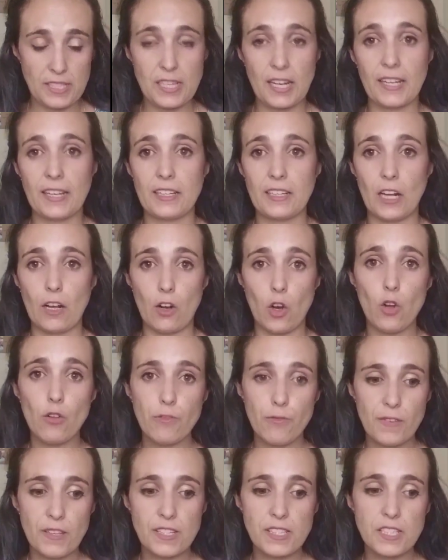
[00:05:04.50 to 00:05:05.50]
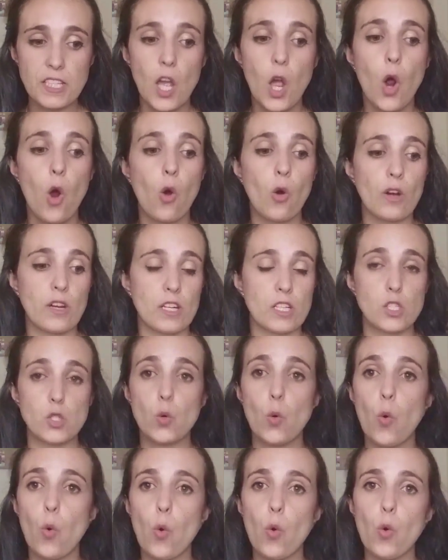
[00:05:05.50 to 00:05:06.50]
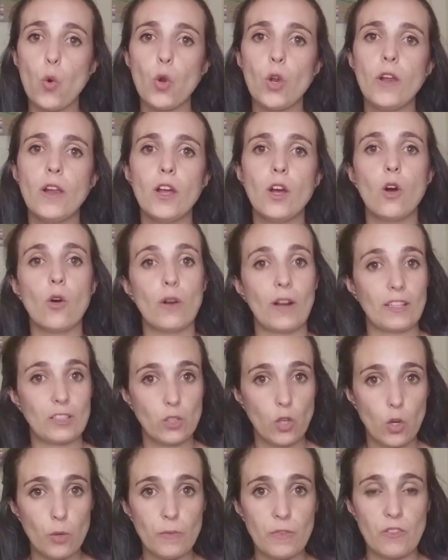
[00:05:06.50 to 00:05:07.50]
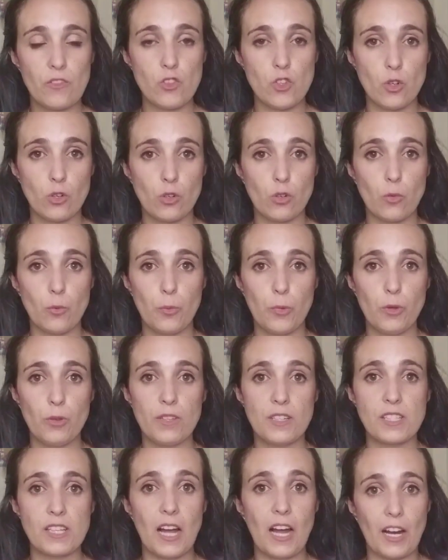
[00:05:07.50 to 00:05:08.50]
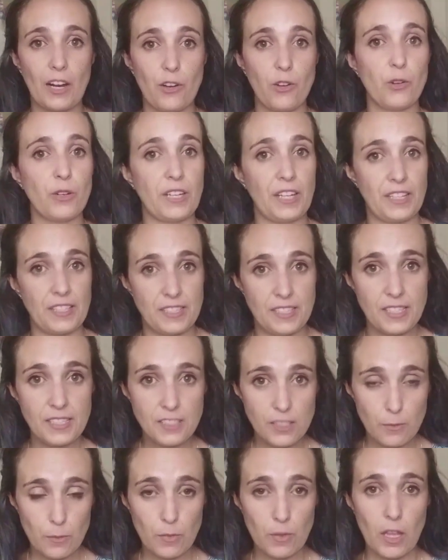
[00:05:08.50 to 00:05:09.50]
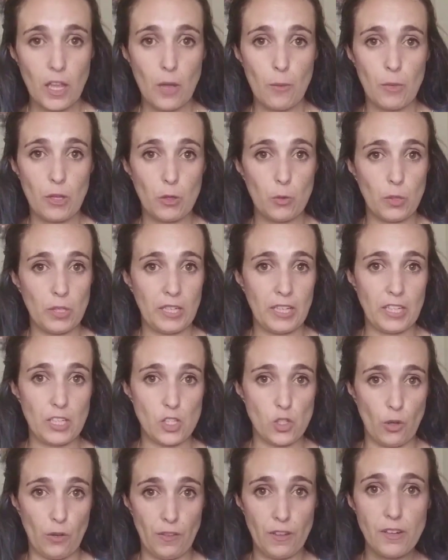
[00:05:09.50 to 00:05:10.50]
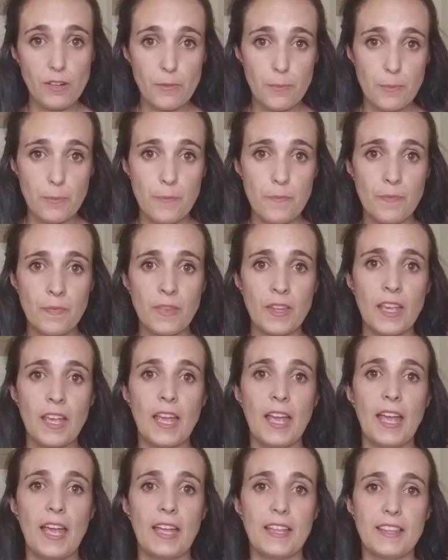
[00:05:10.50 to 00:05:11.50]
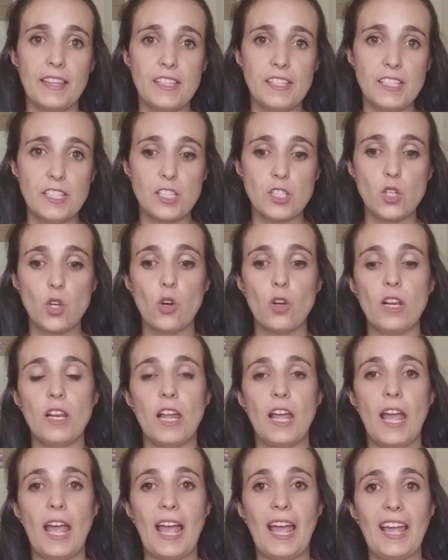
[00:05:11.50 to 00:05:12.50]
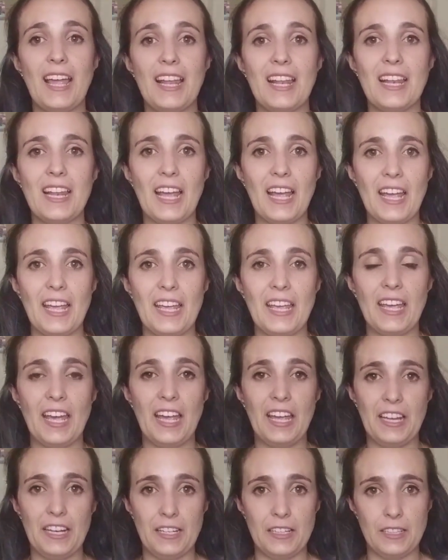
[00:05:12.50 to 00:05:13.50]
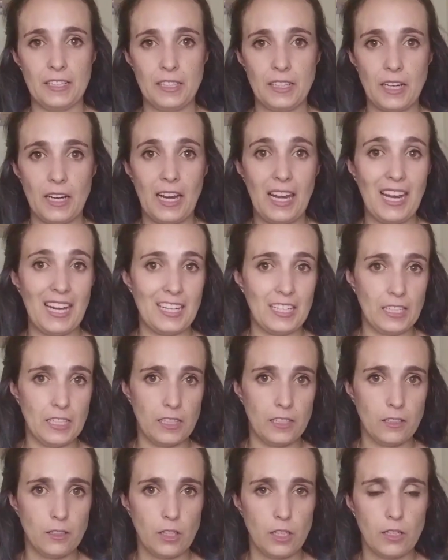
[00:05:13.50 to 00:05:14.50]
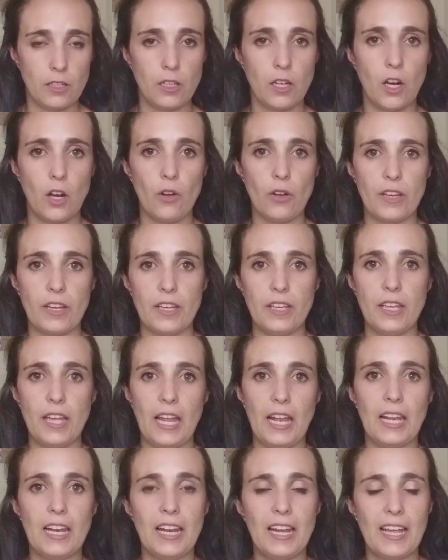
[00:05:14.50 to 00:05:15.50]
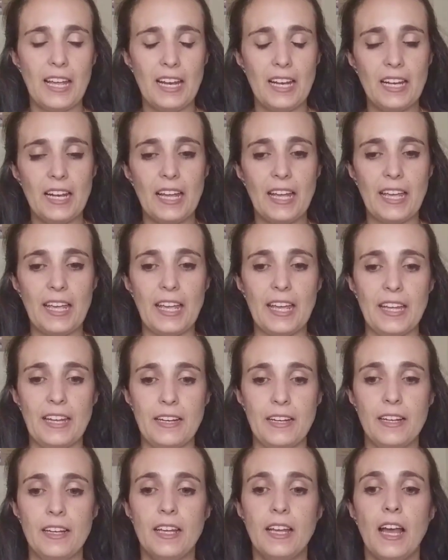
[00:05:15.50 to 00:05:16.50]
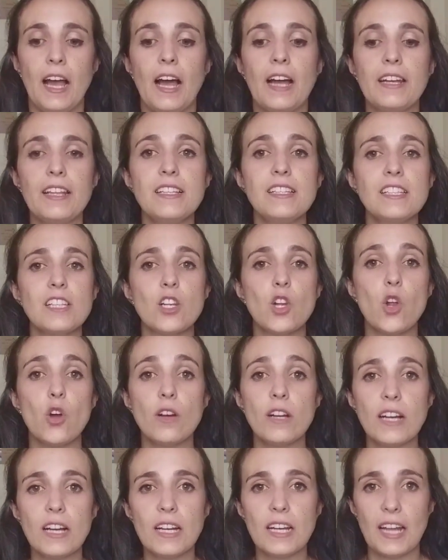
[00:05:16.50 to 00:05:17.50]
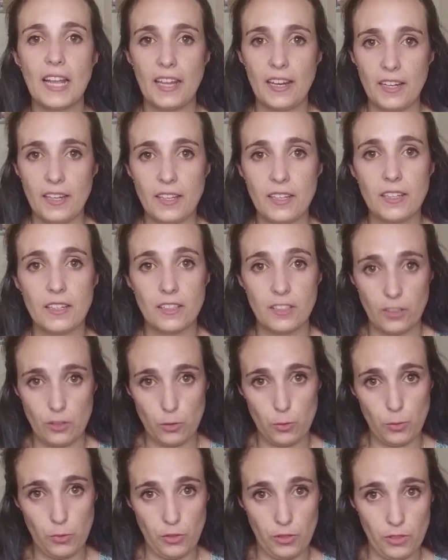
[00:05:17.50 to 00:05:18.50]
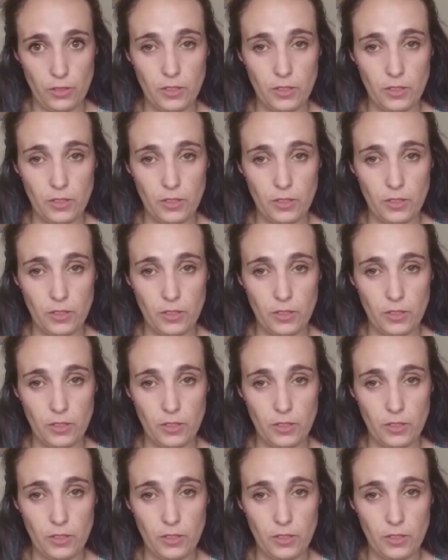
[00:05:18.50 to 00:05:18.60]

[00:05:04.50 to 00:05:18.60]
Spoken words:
like in an office or in a school or at home, if your computers are connected between each other, this is called LAN, LAN, okay, LAN, and it's local area network.